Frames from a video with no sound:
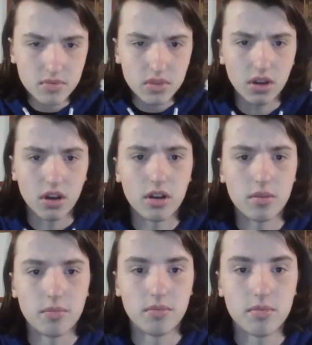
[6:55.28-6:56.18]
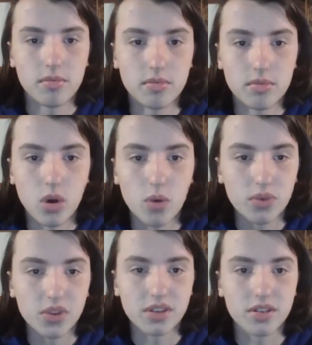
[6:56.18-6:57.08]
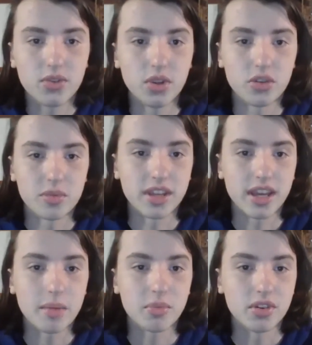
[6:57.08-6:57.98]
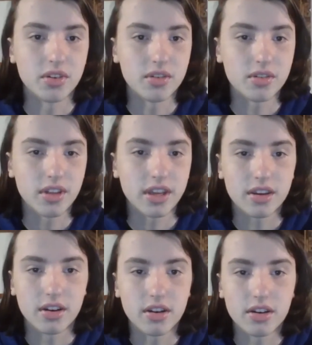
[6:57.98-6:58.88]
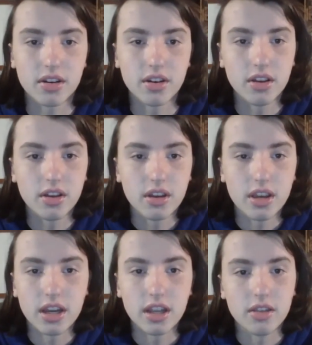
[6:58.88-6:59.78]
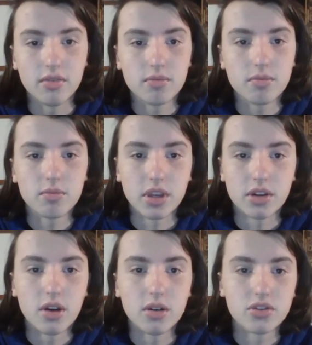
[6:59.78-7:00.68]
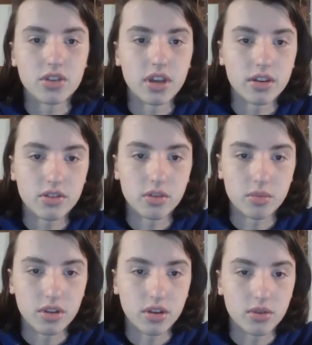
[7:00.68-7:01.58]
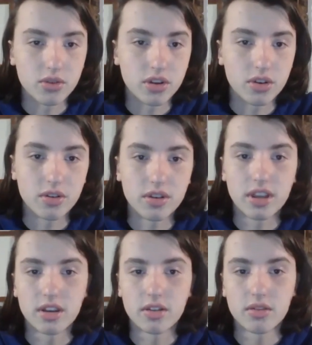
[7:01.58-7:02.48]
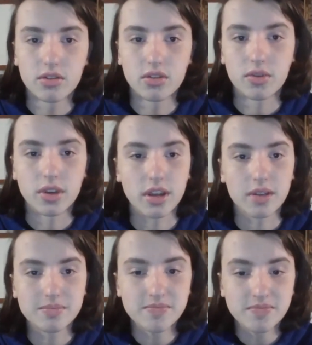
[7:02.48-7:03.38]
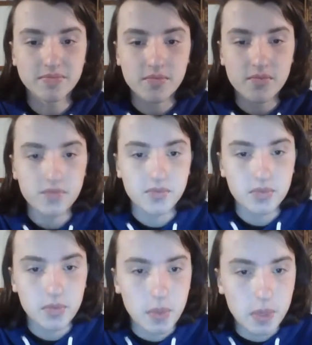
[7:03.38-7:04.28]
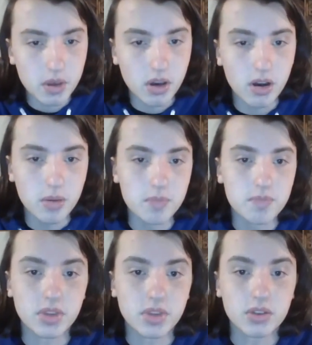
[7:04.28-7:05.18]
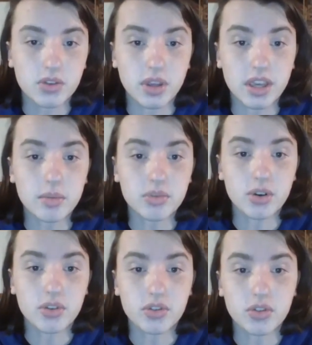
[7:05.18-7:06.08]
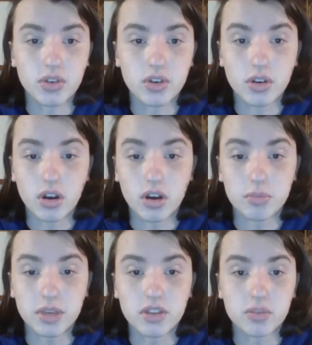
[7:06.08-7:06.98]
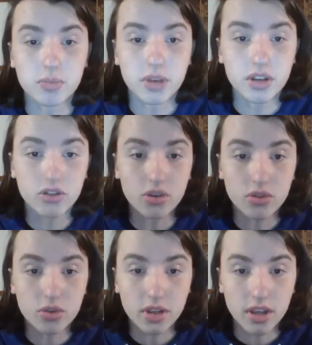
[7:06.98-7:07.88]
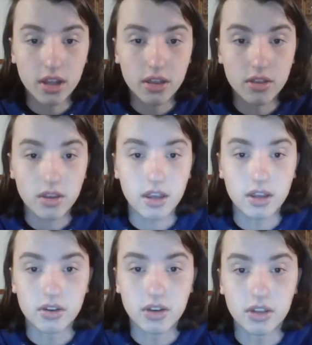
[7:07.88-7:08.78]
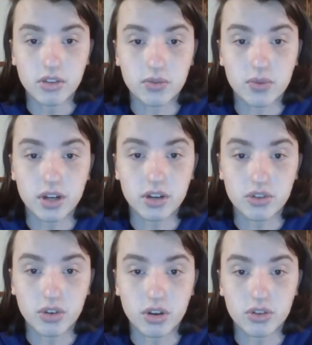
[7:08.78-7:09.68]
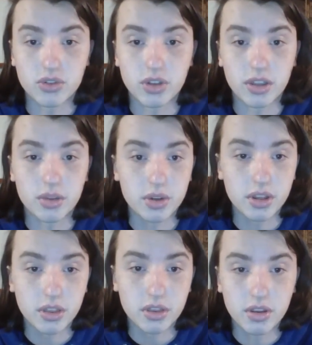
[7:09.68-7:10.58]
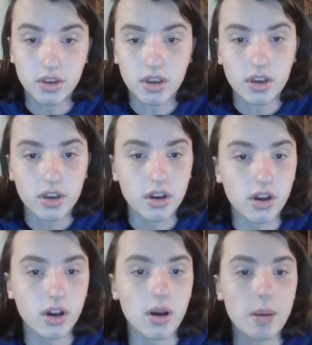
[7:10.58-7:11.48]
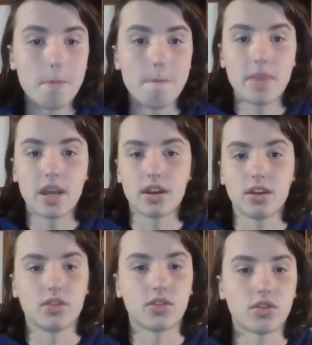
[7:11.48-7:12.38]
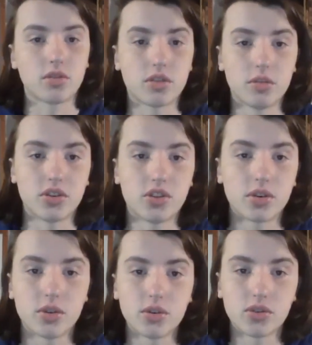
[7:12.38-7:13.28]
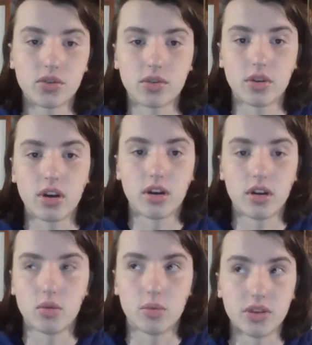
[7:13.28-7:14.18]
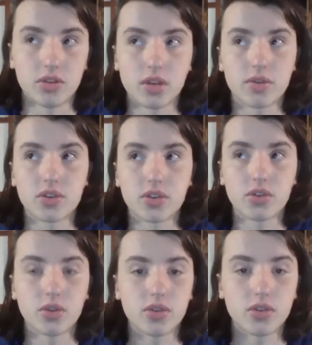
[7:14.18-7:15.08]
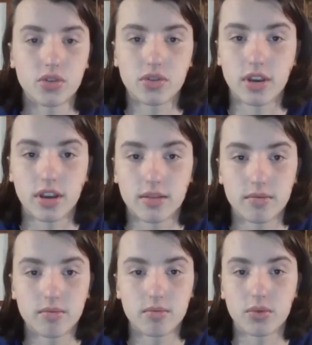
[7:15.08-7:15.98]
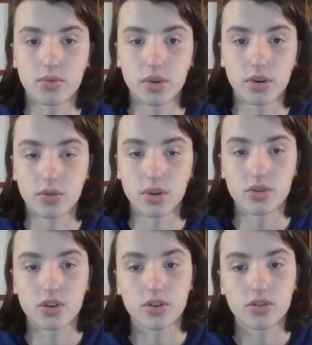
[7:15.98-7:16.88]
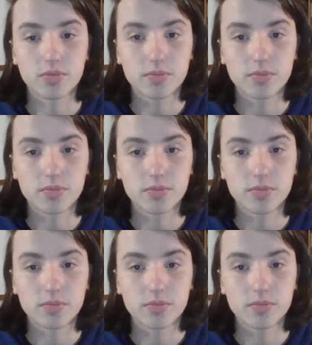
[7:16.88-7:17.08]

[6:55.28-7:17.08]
um, hopefully fill some of the gaps and like uh, any like knowledge that some of the others don't and stuff like that. Um, so the camp starts uh, begins Monday, June 28th, and ends Friday, uh, July 30th. Um, and the materials uh, will be delivered to the students at fr- uh, free of charge